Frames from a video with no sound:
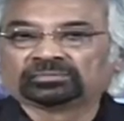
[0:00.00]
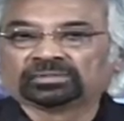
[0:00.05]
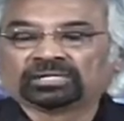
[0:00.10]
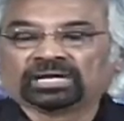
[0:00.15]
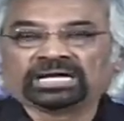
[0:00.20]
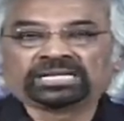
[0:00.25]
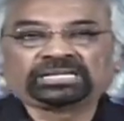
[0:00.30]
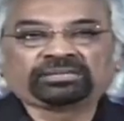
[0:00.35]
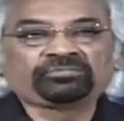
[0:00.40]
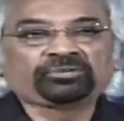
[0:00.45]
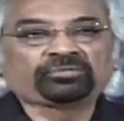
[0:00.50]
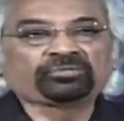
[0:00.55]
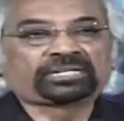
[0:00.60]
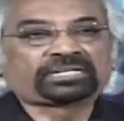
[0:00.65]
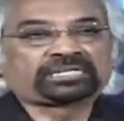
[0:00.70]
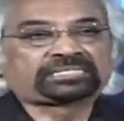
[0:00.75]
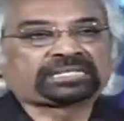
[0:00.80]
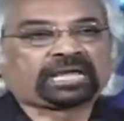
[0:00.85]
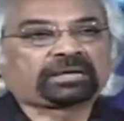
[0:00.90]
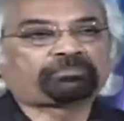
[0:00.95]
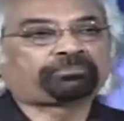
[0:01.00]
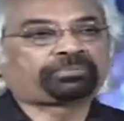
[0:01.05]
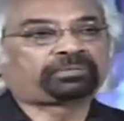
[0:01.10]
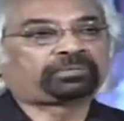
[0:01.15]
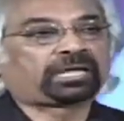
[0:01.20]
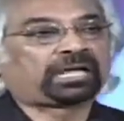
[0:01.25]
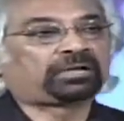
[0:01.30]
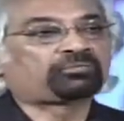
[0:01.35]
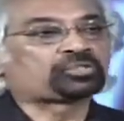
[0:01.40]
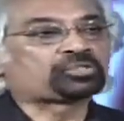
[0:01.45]
I give you one example.
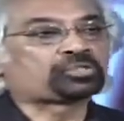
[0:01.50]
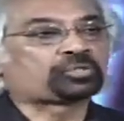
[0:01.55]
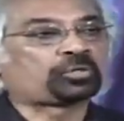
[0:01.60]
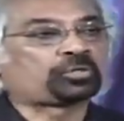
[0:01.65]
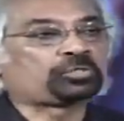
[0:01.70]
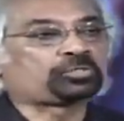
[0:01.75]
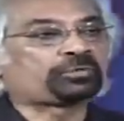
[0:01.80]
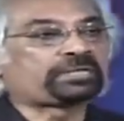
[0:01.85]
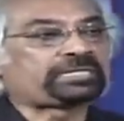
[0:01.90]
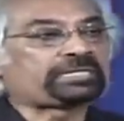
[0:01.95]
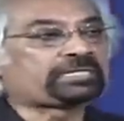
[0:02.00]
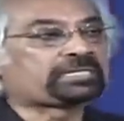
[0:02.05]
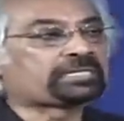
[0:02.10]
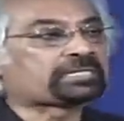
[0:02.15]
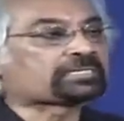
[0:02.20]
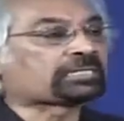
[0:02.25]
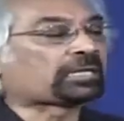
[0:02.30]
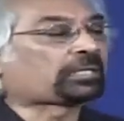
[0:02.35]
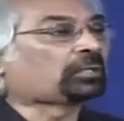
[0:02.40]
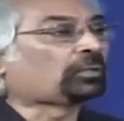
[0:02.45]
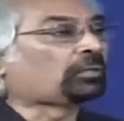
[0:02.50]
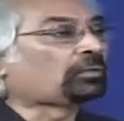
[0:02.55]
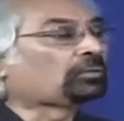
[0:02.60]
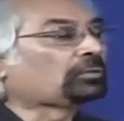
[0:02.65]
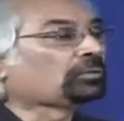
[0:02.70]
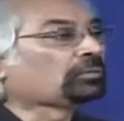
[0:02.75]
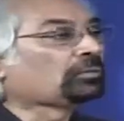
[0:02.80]
I was told 20 years ago